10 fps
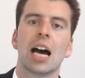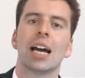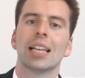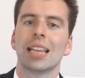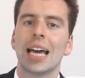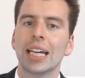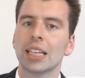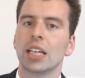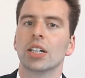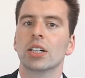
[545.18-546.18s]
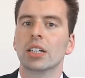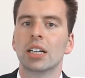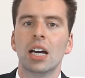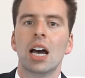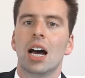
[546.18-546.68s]
high likelihood
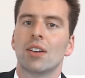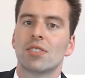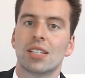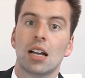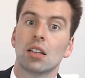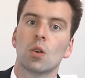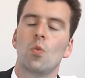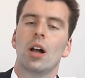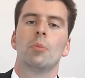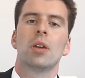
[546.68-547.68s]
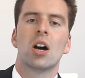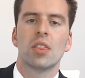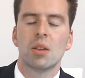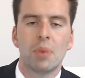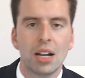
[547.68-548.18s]
of selling well
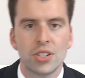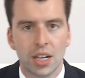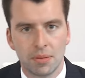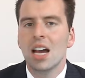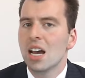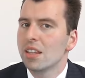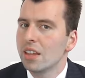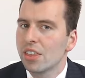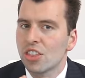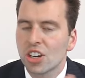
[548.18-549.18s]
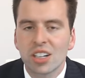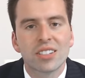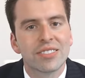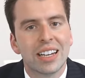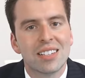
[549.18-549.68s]
beyond the budget. The
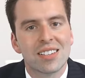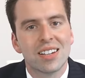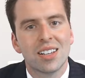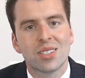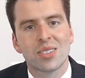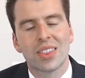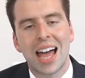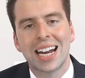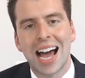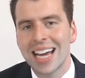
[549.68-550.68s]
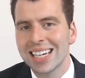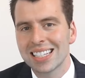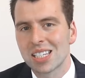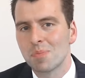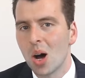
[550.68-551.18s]
third reason is so that I
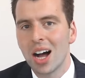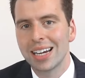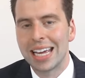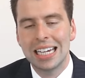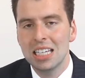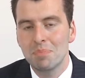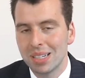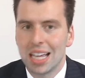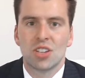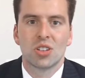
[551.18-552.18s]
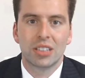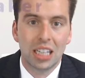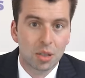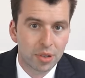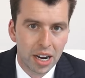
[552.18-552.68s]
can spot any potential
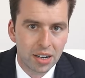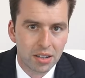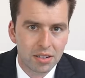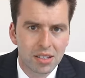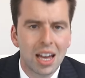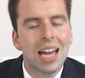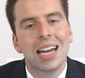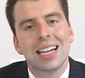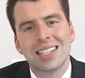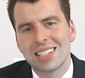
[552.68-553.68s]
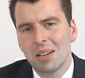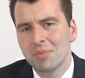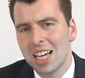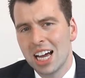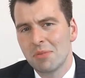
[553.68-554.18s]
deal breakers.
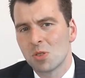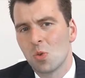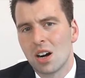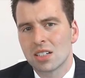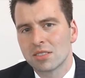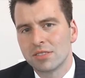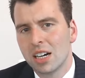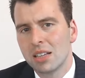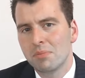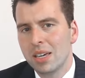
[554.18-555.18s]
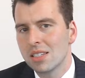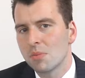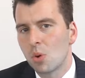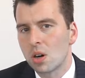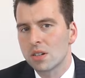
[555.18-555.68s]
Sometimes a waterfront means
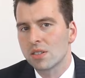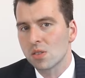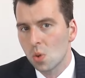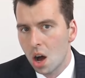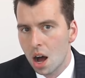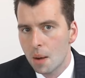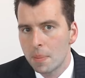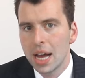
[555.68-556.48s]
it borders a swamp,